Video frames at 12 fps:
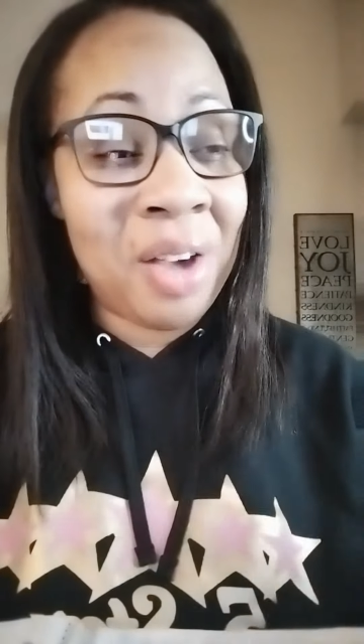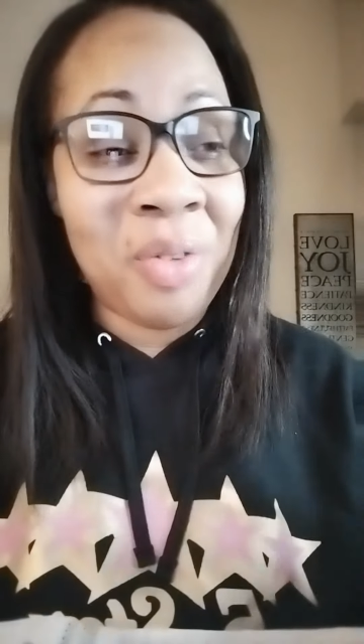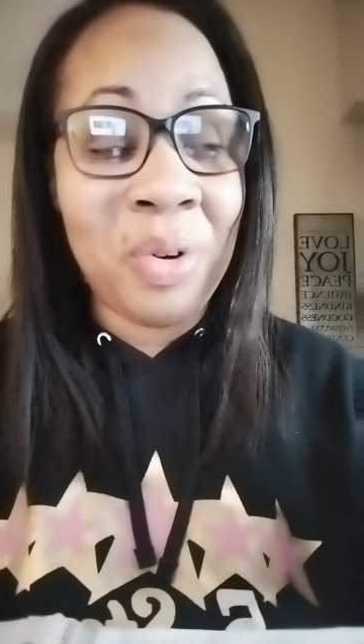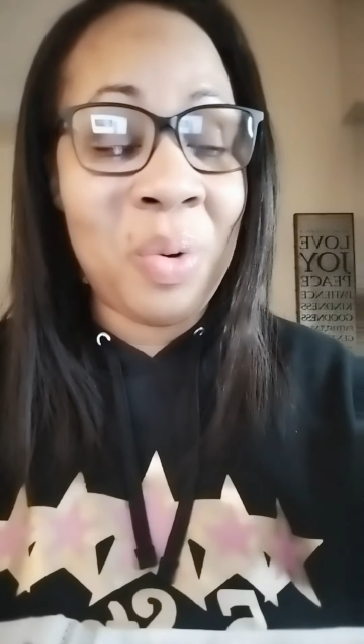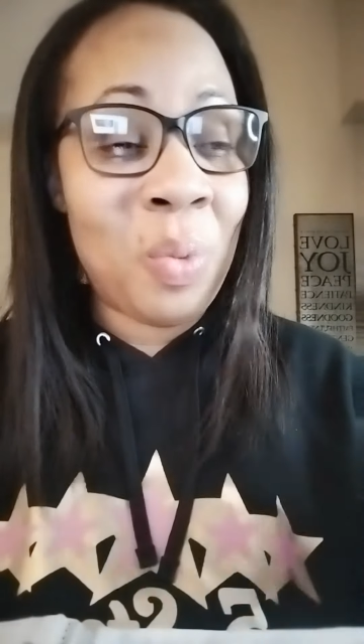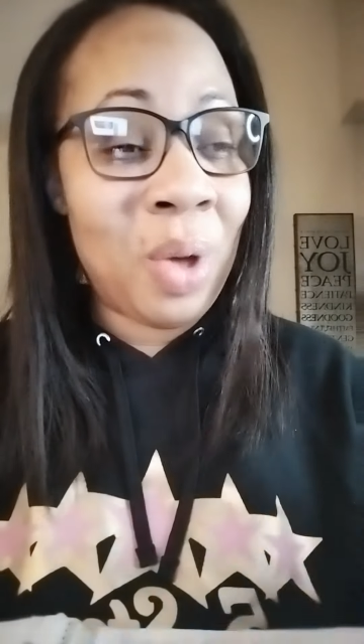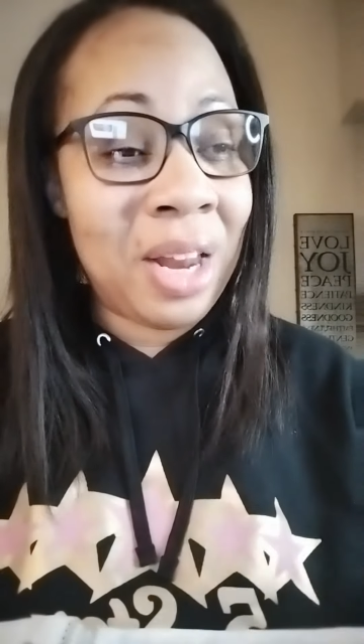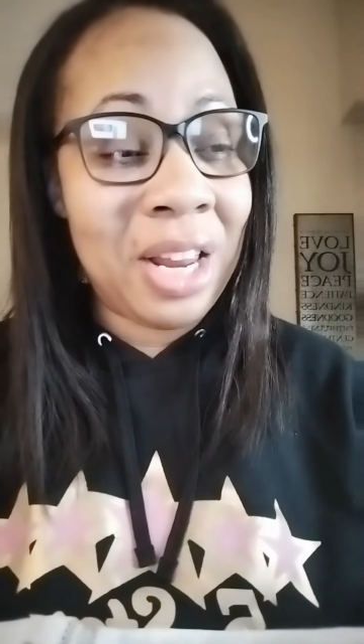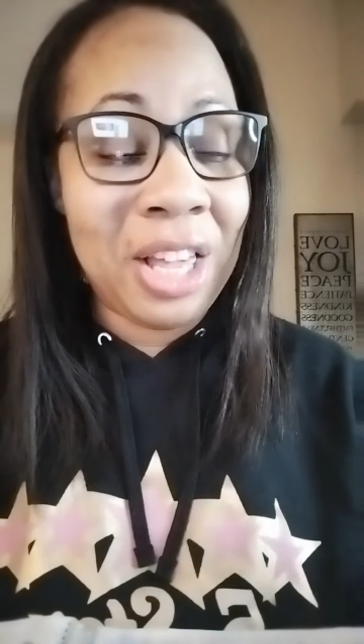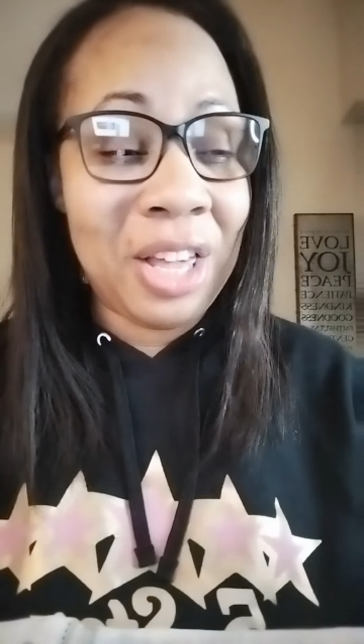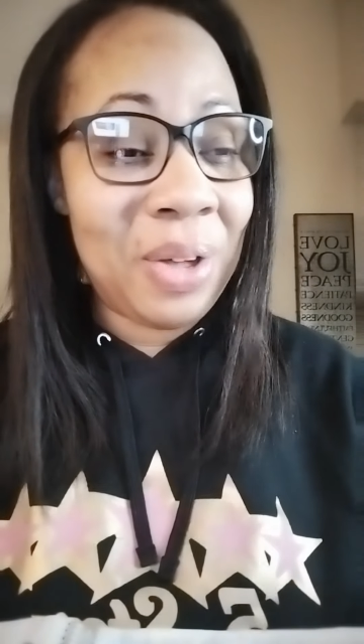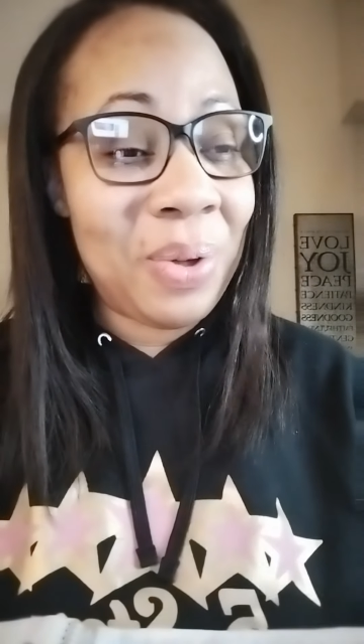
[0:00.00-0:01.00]
every
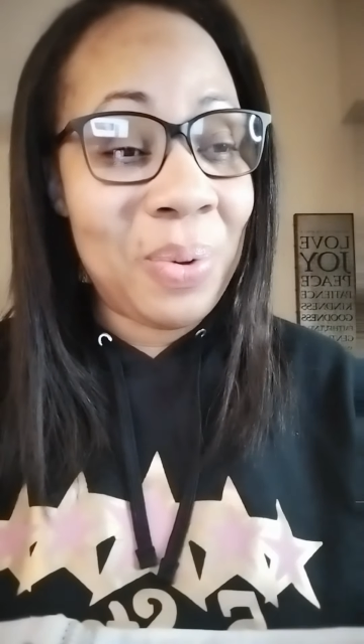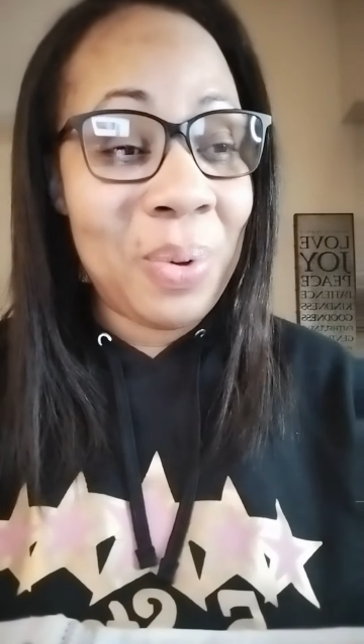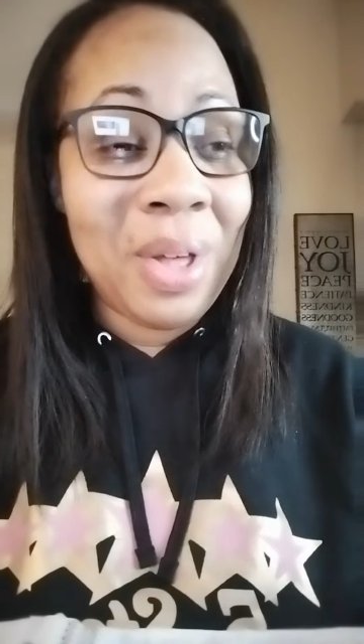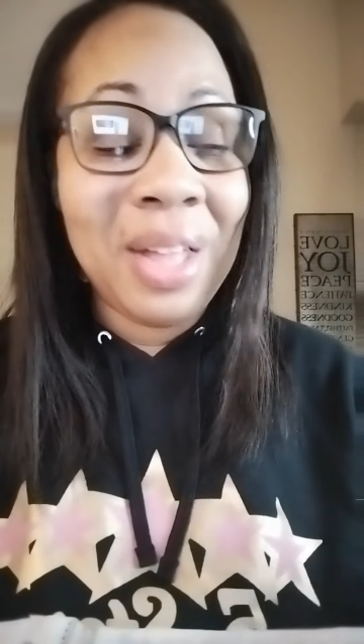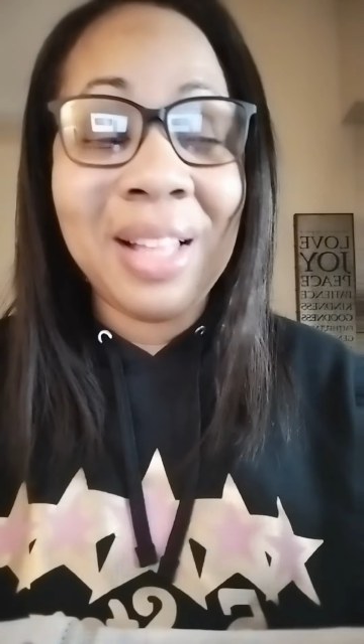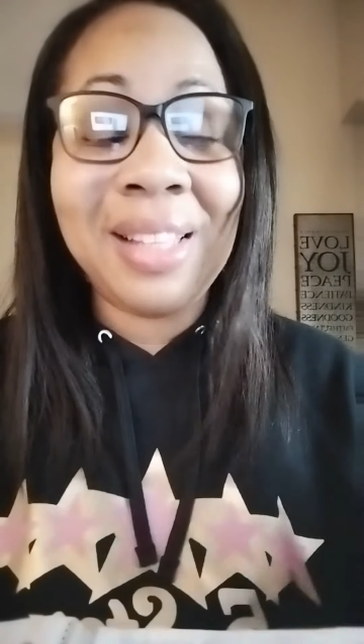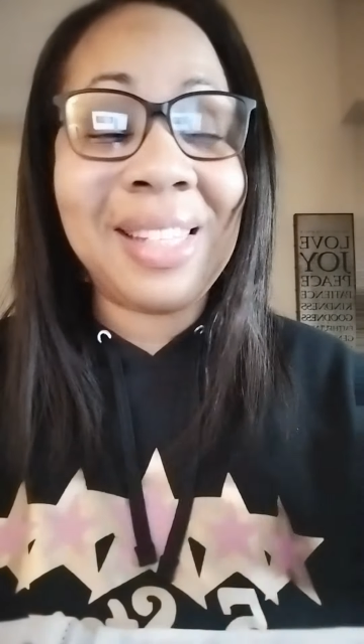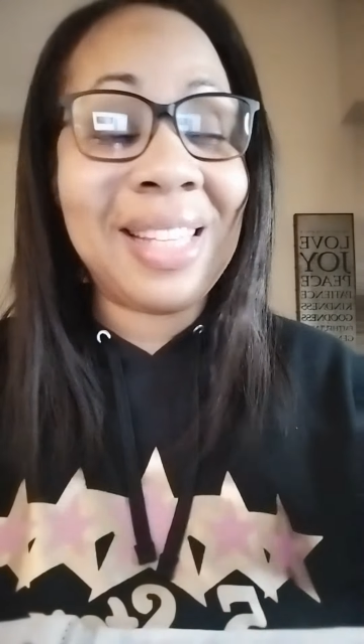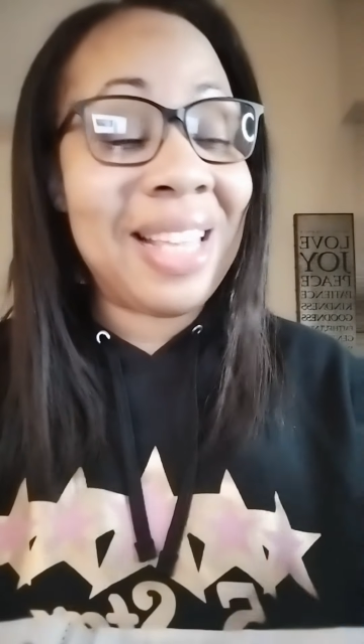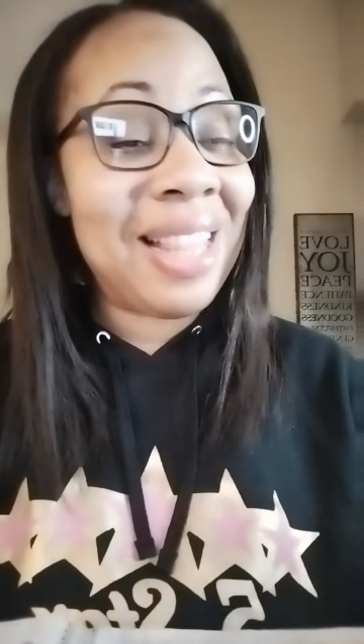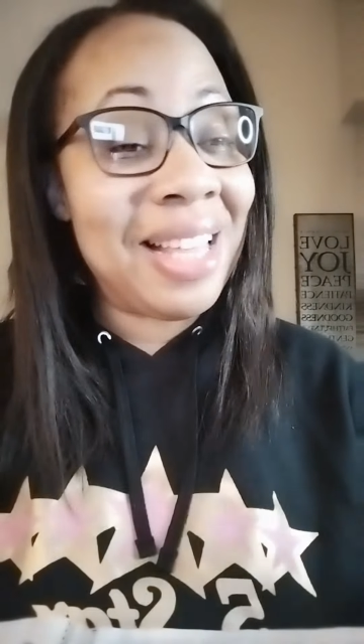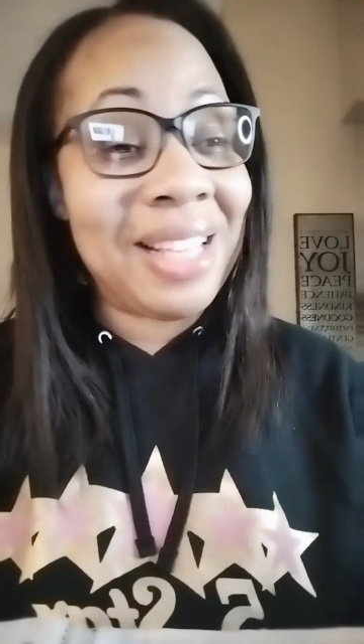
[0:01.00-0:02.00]
one of you
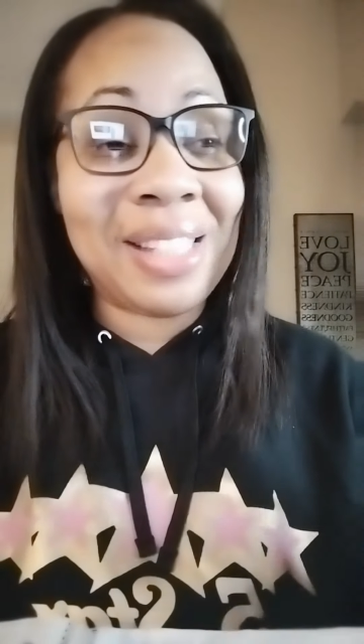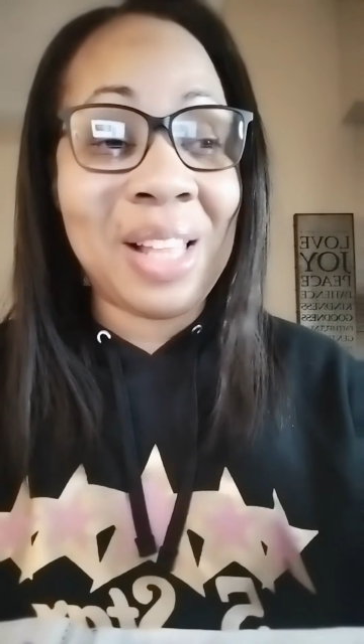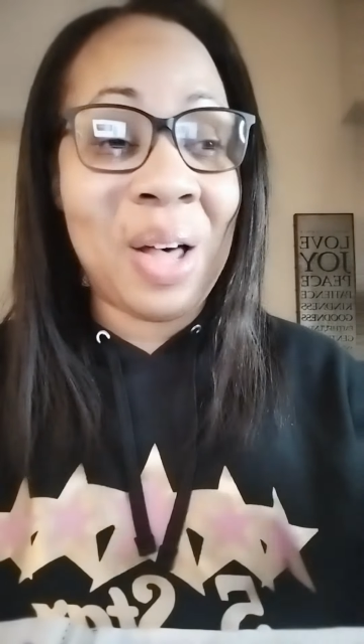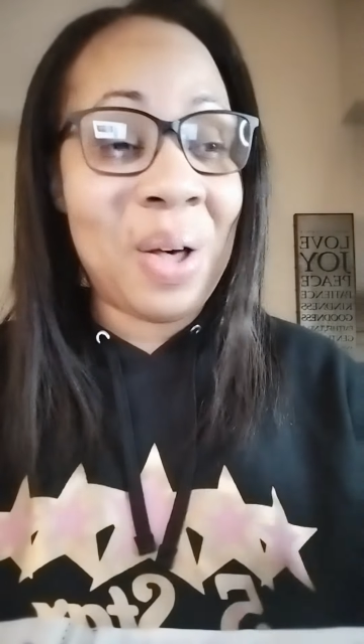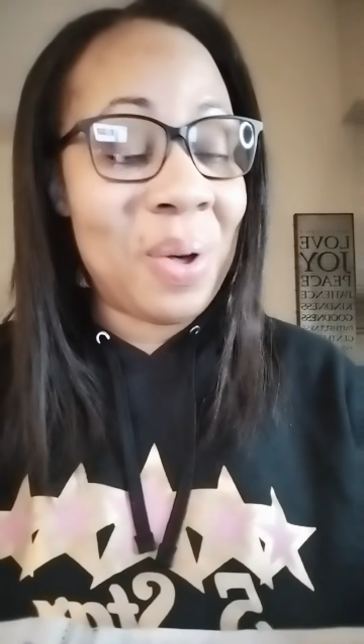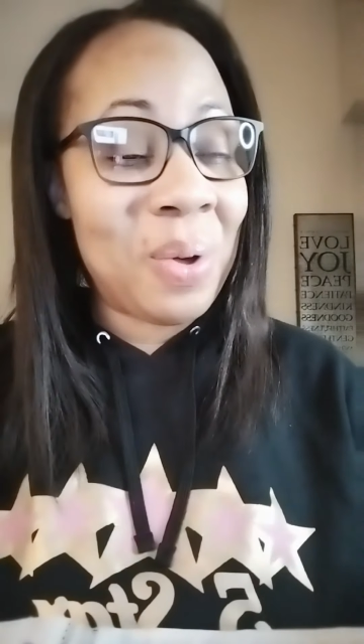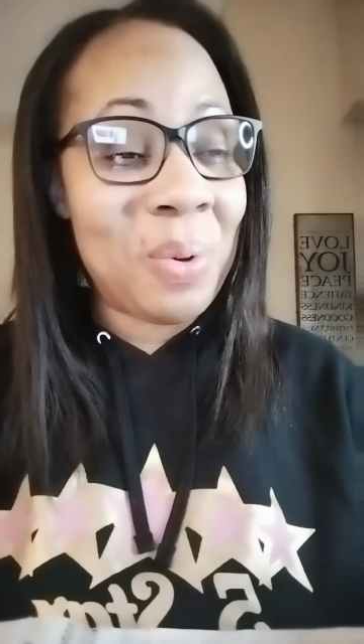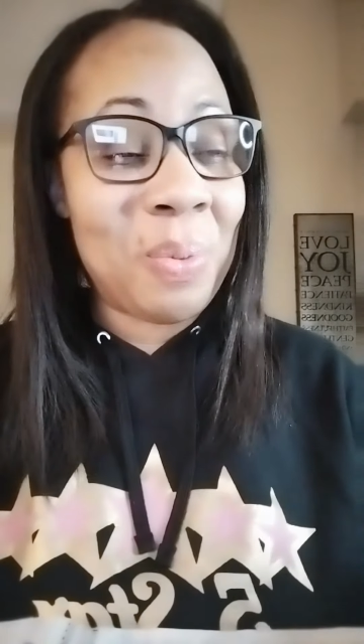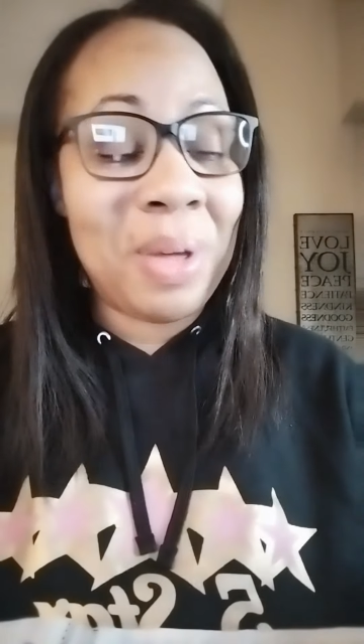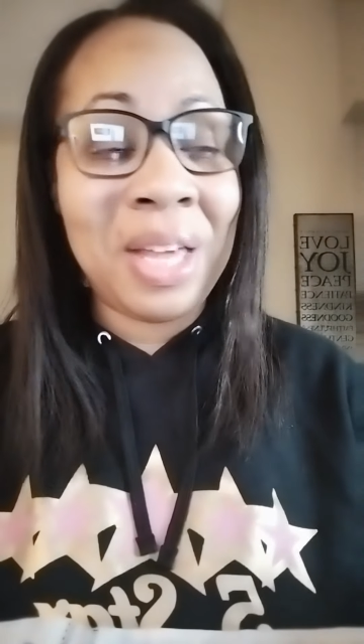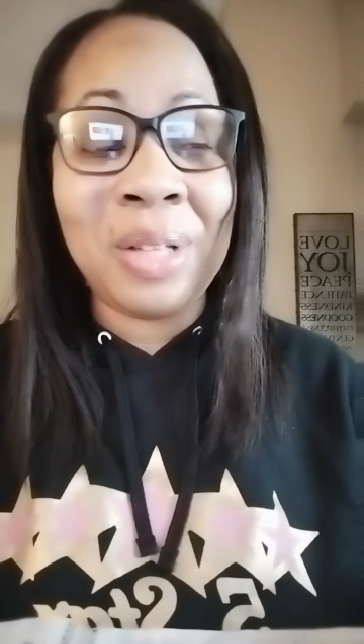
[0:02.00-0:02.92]
to this home.